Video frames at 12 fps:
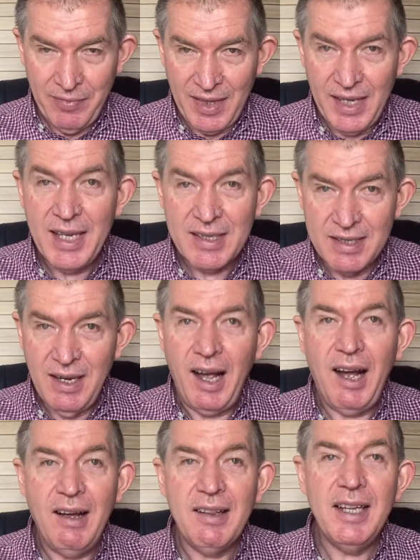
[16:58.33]
Yes,
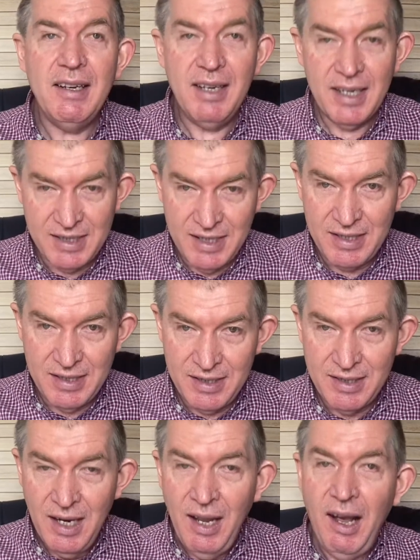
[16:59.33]
are there
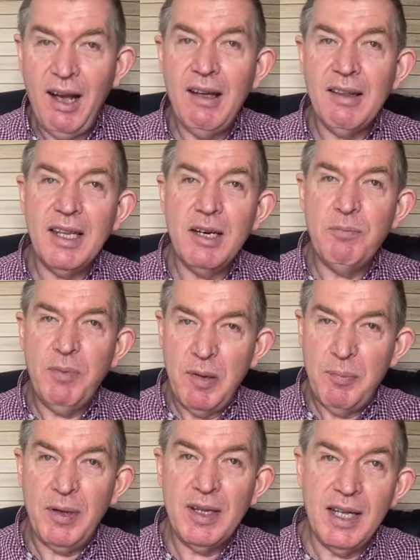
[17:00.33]
excesses? Are there
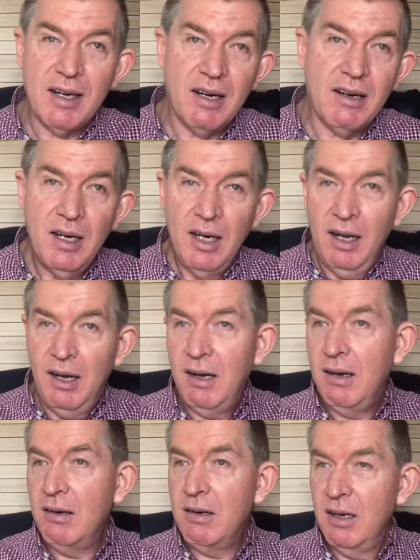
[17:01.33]
people that are
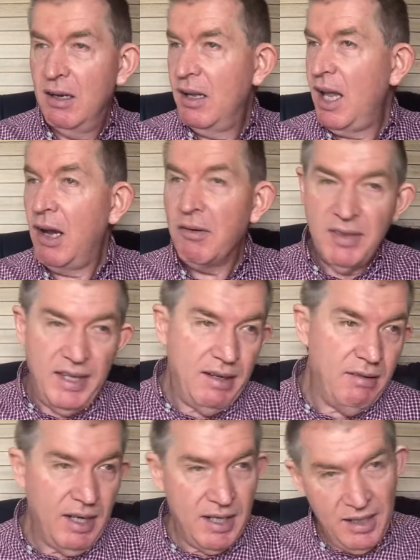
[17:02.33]
are out
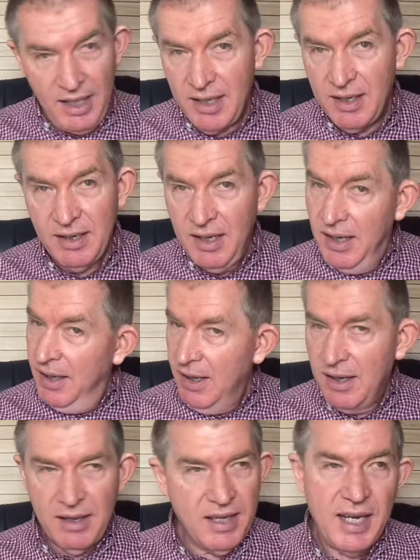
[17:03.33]
there and, and
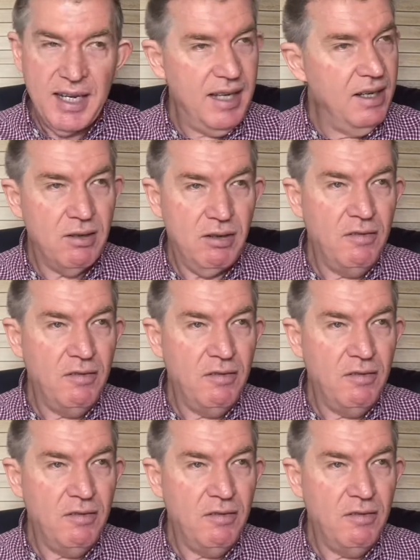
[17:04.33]
taking it too